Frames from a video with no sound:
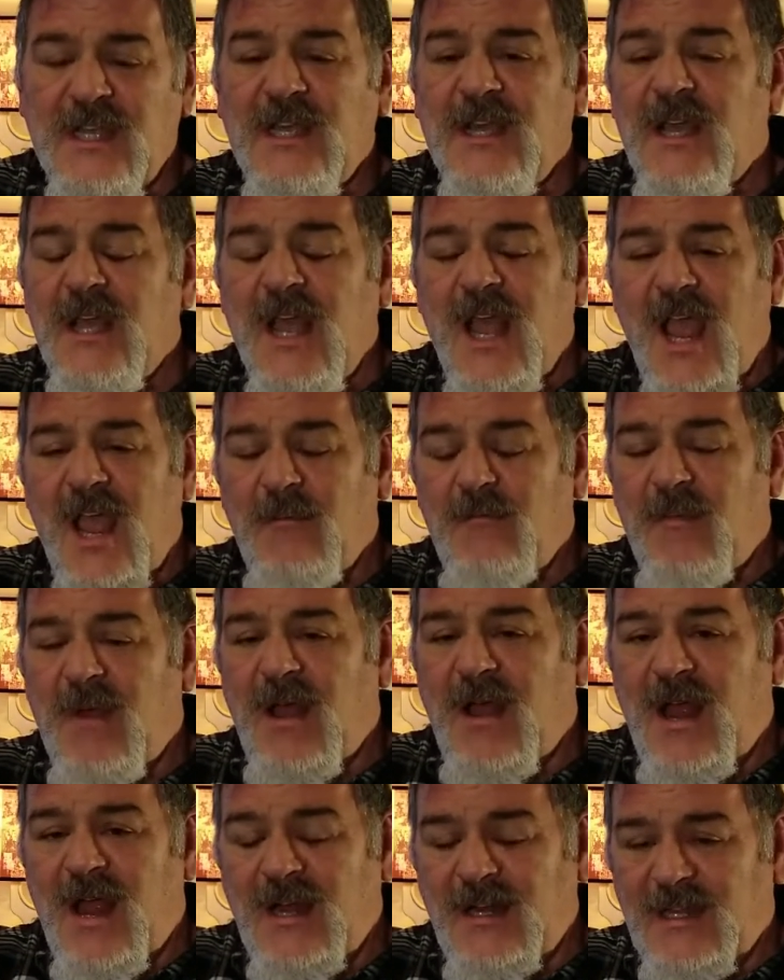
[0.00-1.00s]
And I
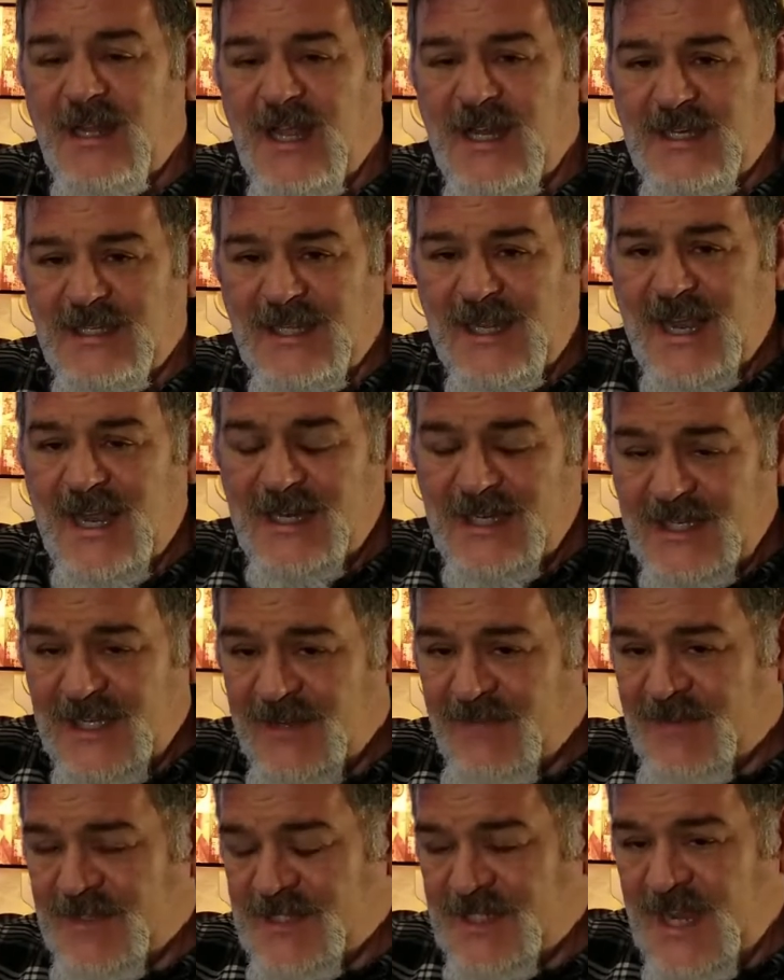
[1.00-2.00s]
like the idea of a
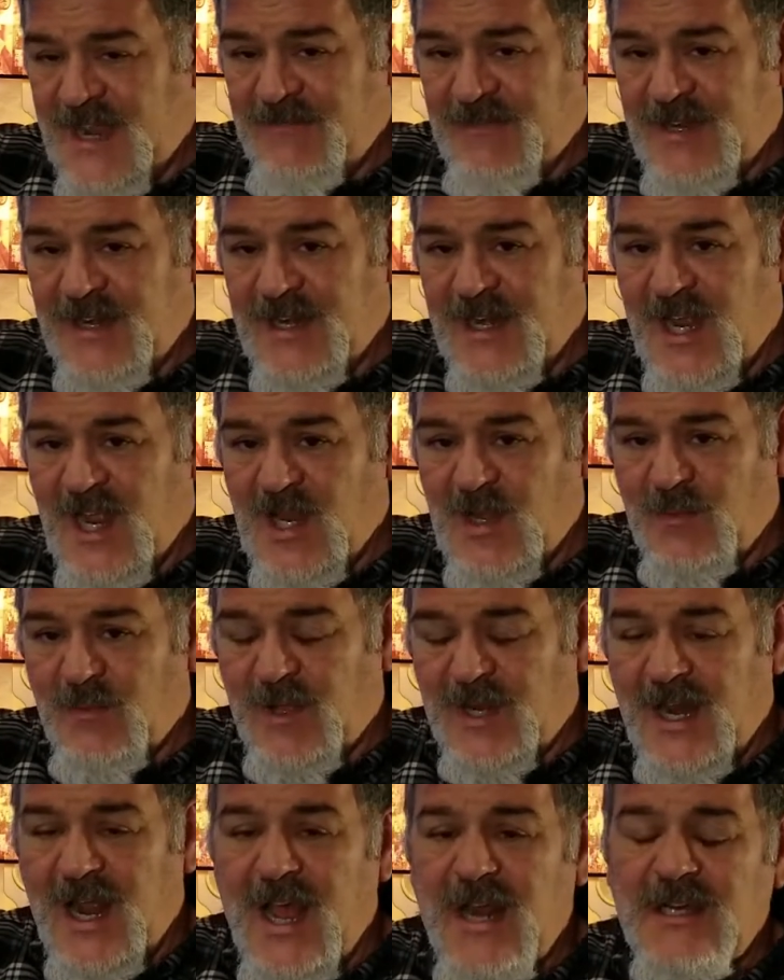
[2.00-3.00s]
safety net, but
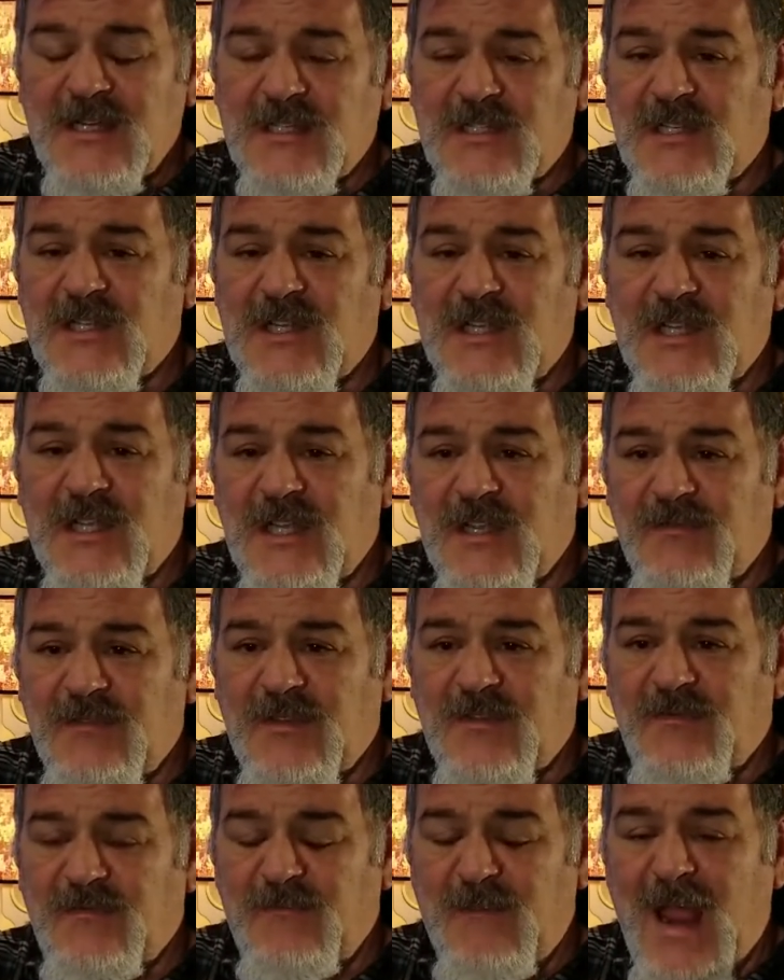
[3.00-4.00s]
honestly, if the
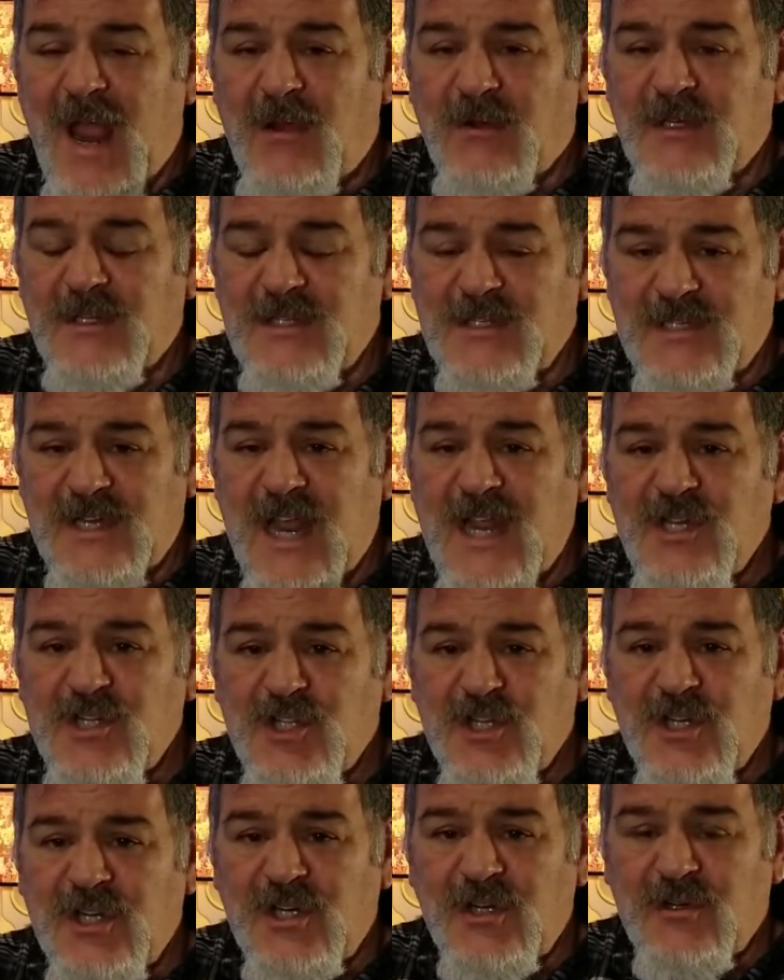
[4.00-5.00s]
mount is
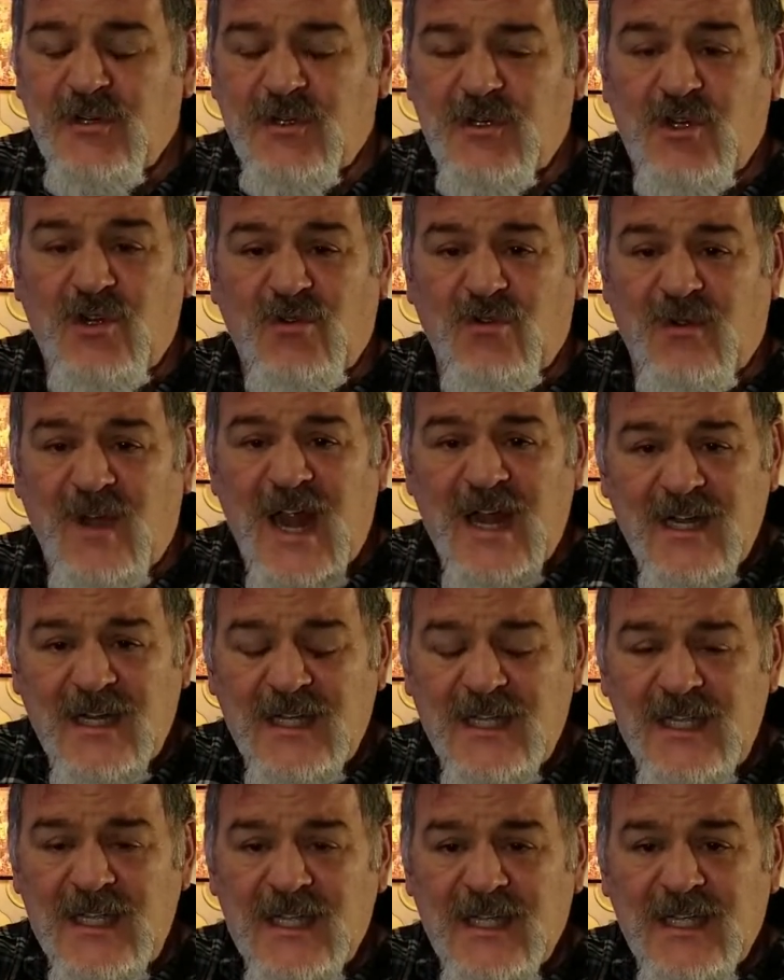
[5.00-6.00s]
engineered correctly
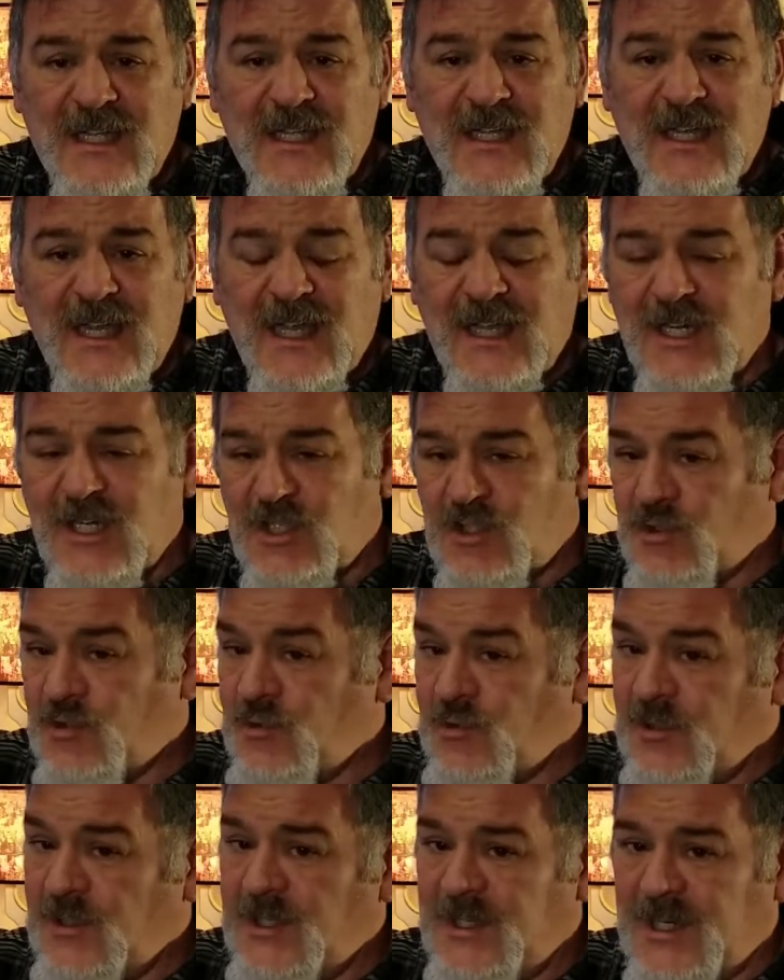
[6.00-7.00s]
and it truly
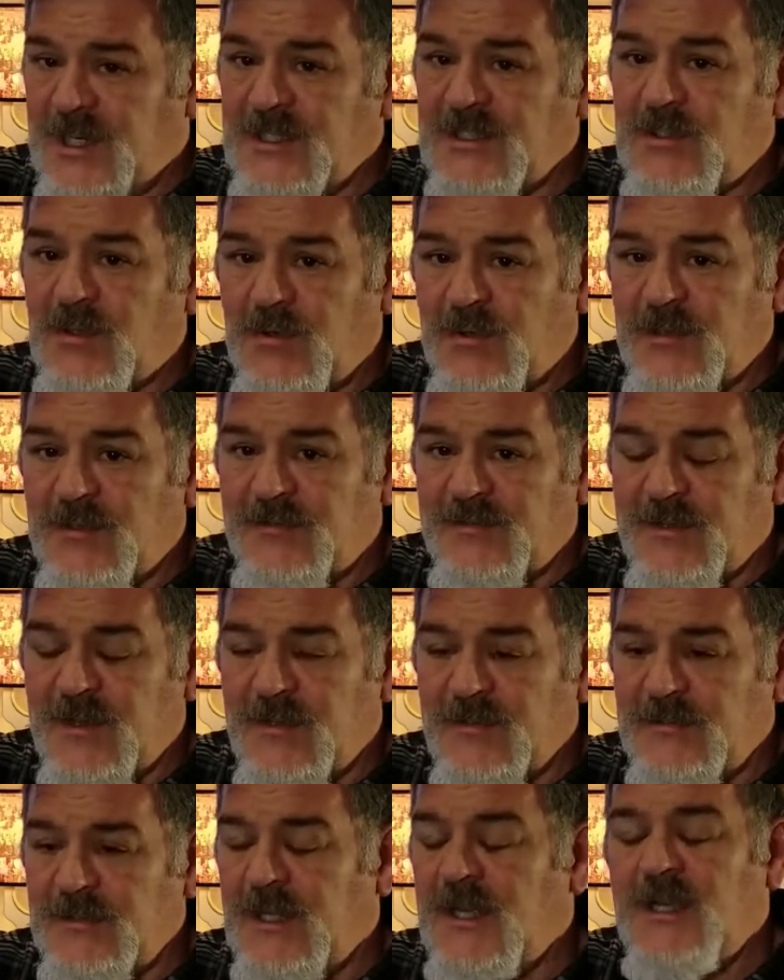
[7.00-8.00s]
does hold the phone,
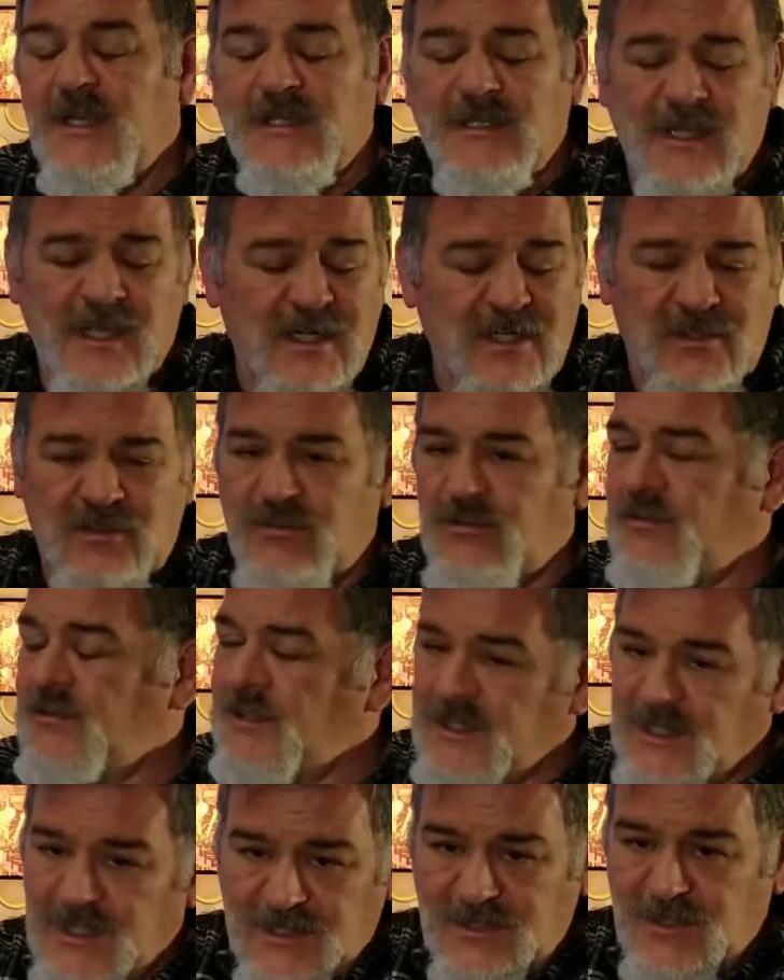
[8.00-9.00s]
then it truly
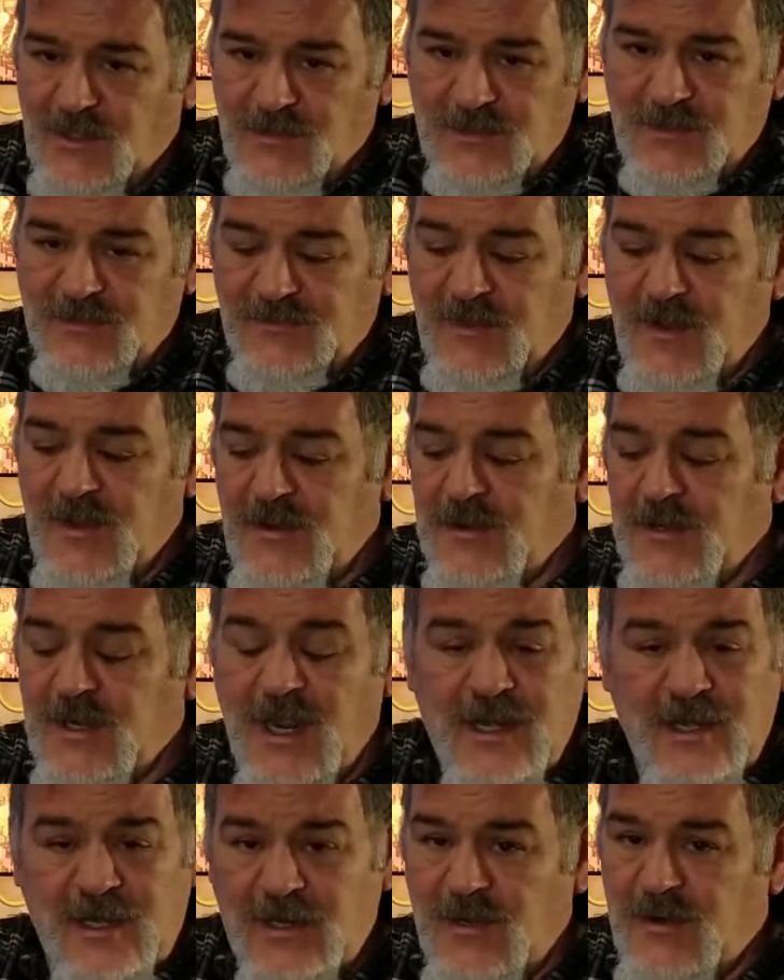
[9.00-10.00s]
does hold the phone and you
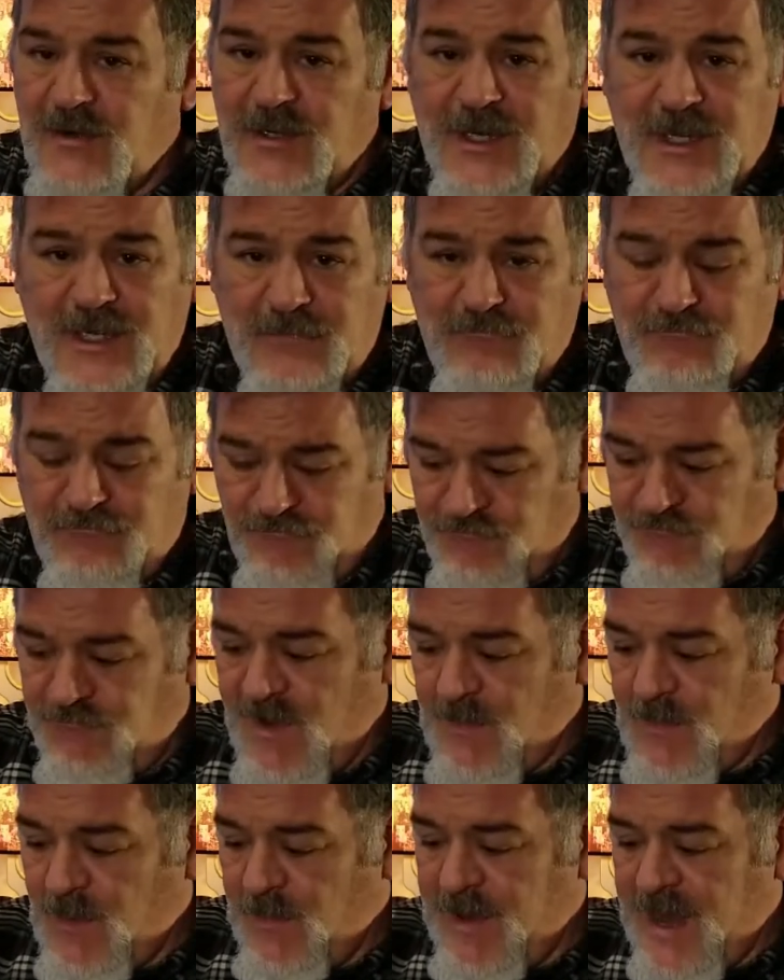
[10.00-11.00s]
don't need rubber
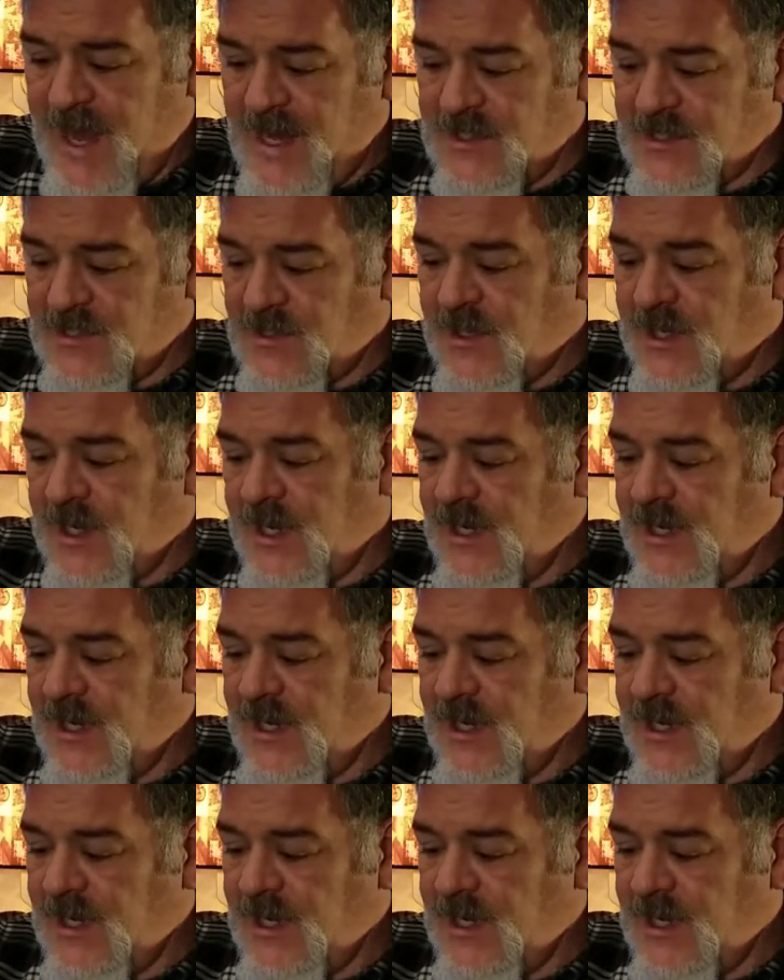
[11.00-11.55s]
bands on it.